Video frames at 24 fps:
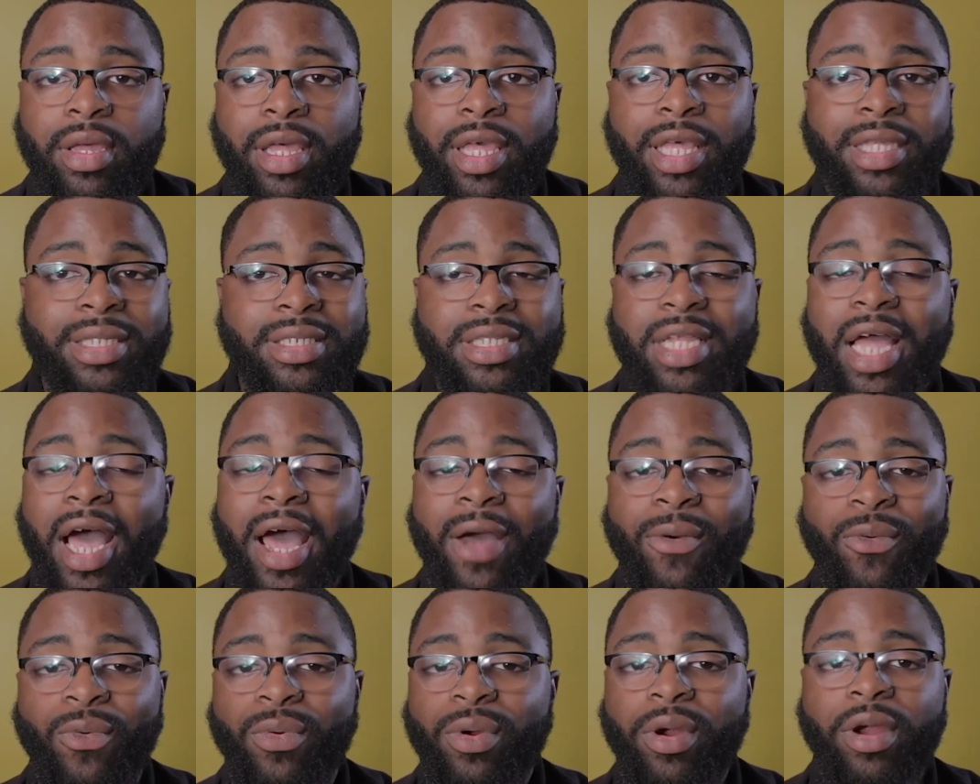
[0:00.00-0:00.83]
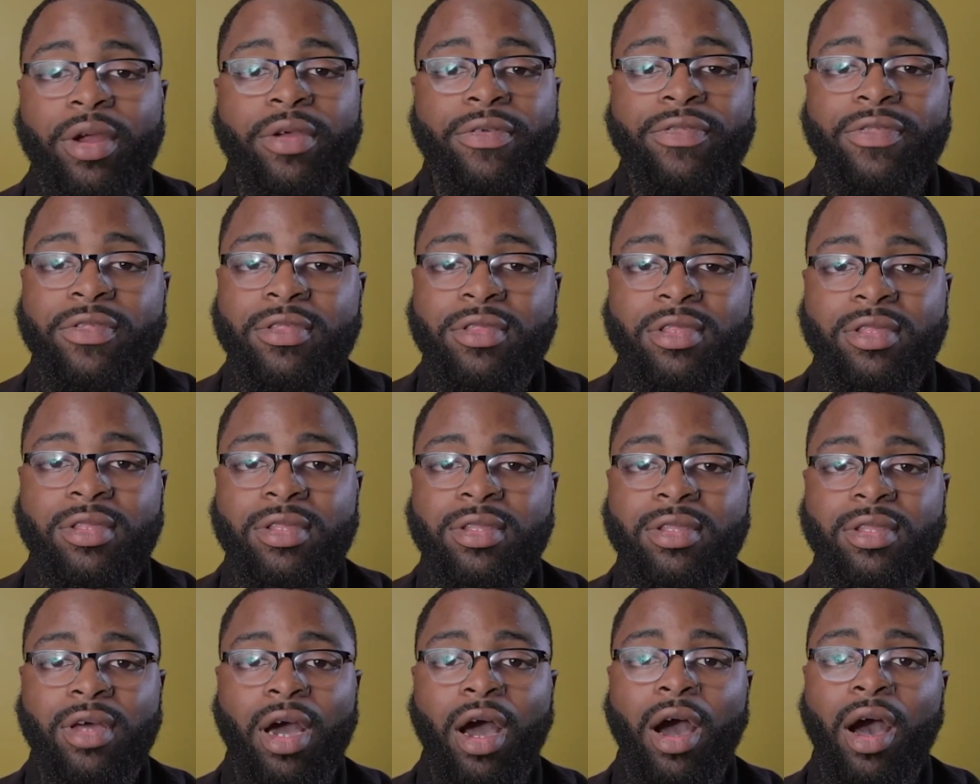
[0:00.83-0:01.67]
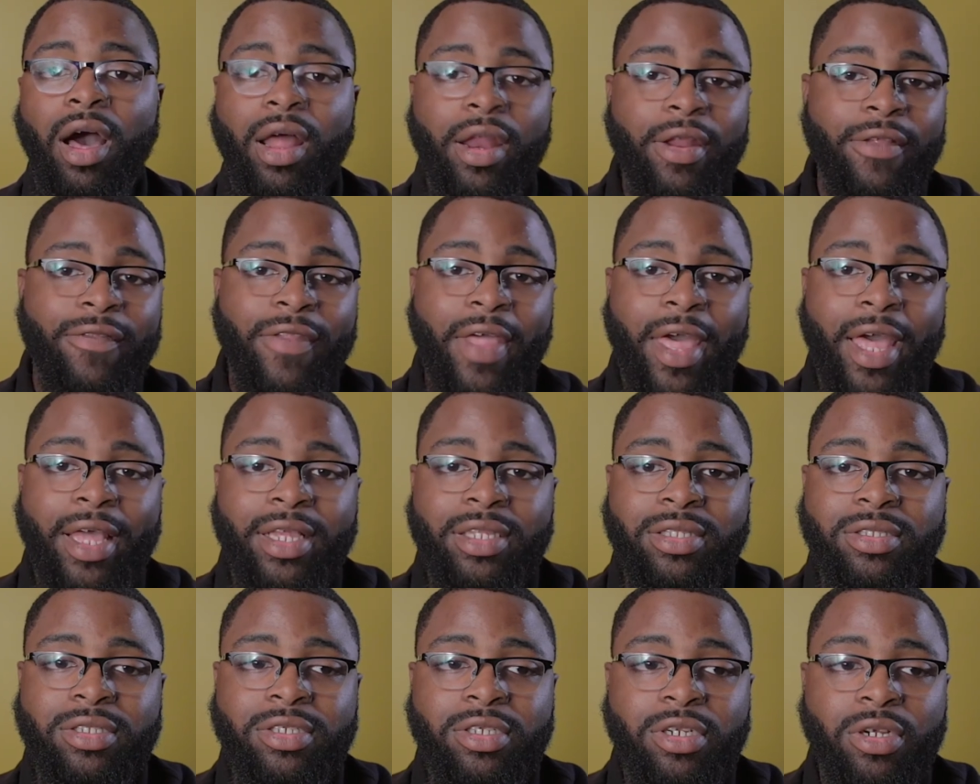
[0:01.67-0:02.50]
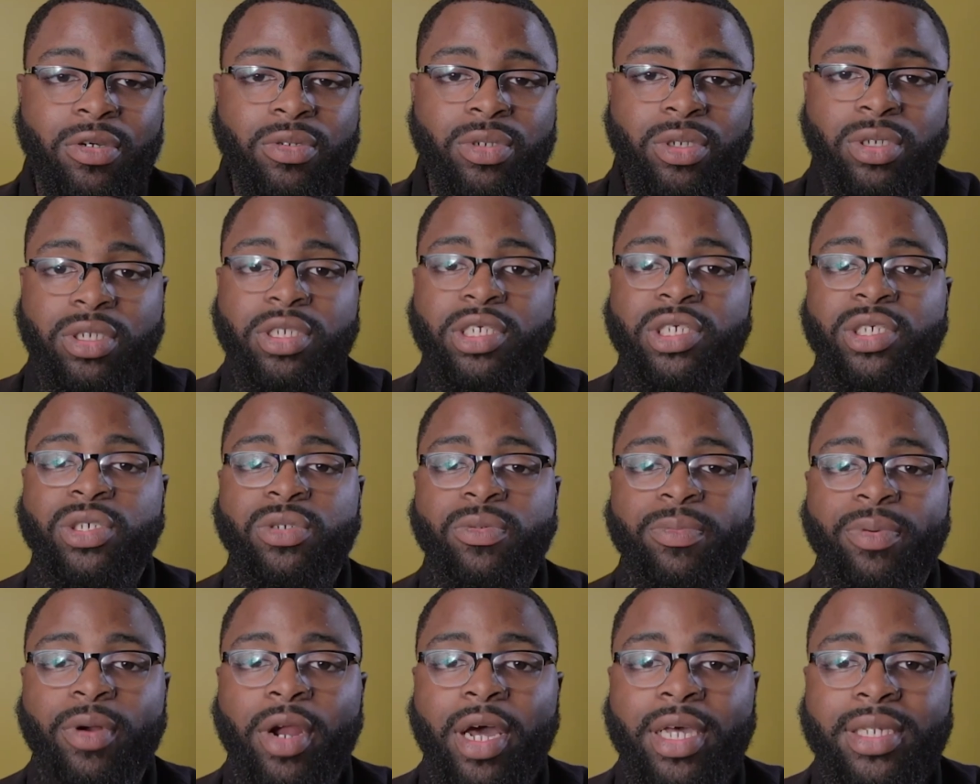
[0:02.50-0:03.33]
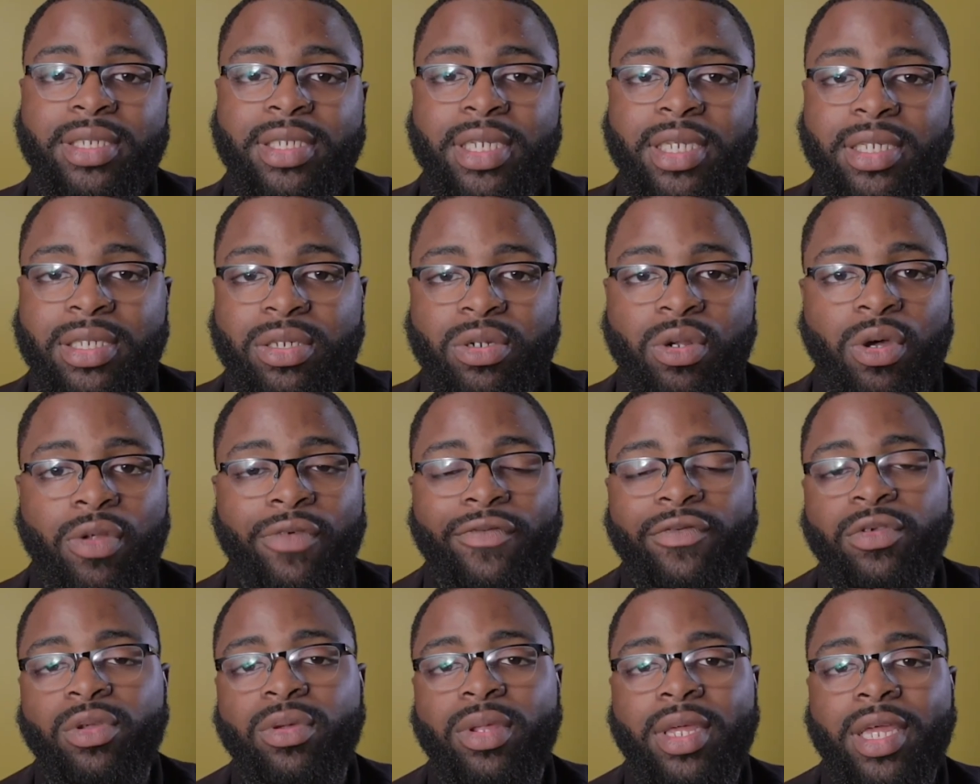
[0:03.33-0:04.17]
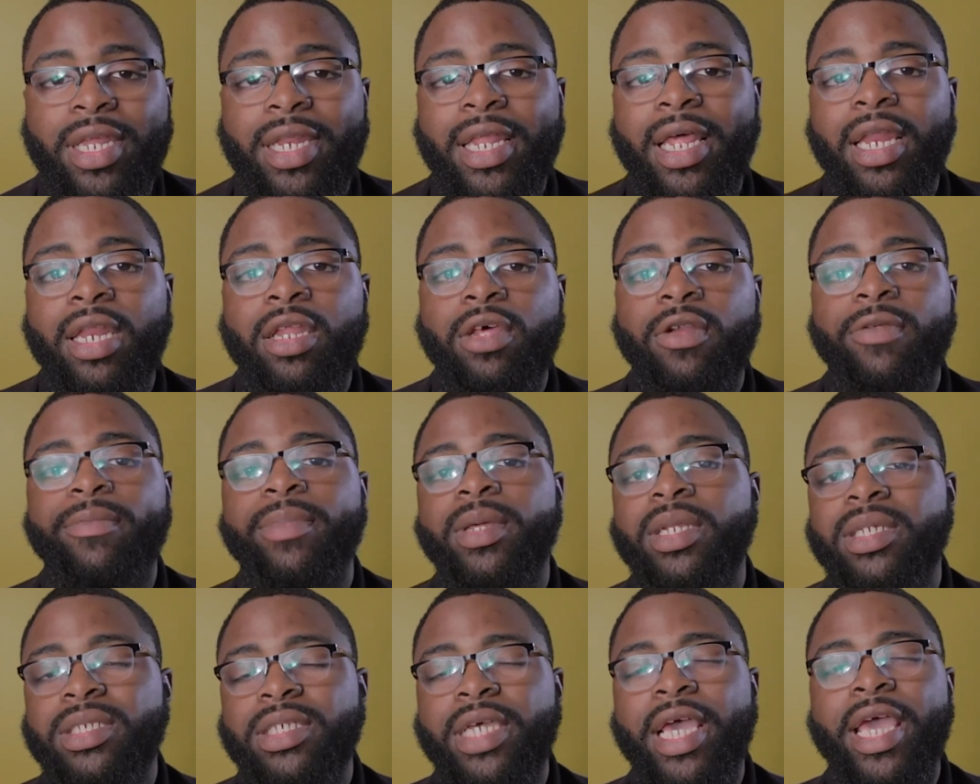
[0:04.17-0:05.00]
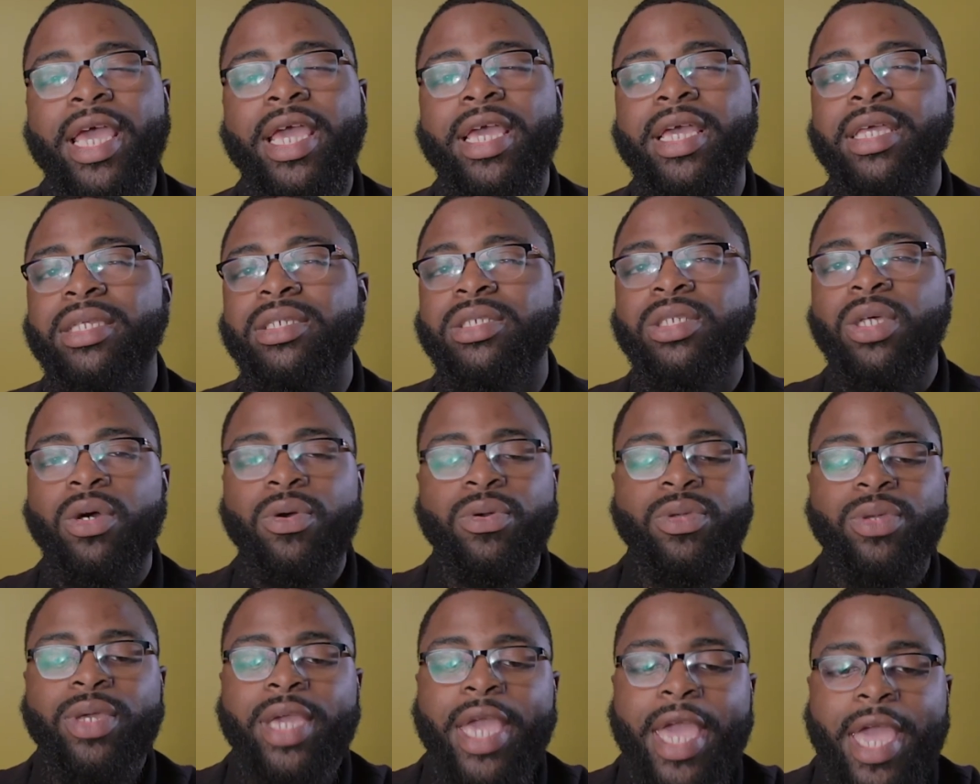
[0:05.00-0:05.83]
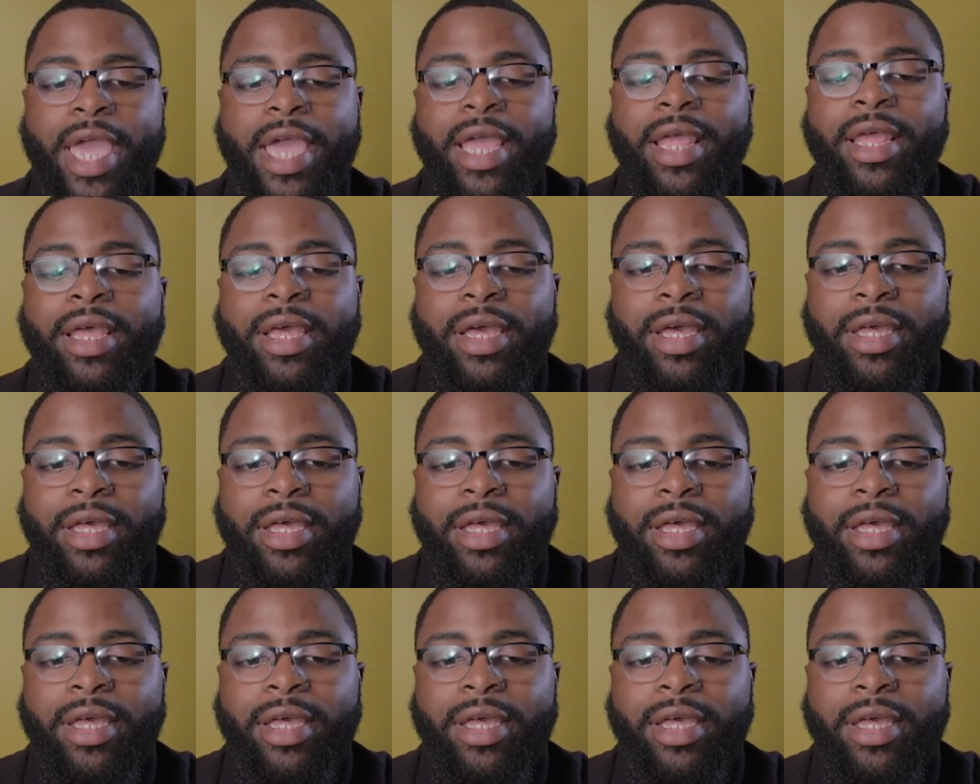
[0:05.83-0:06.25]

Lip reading: It's not worth all of that, judicial process in order for you to get that little bit of change. So you can't.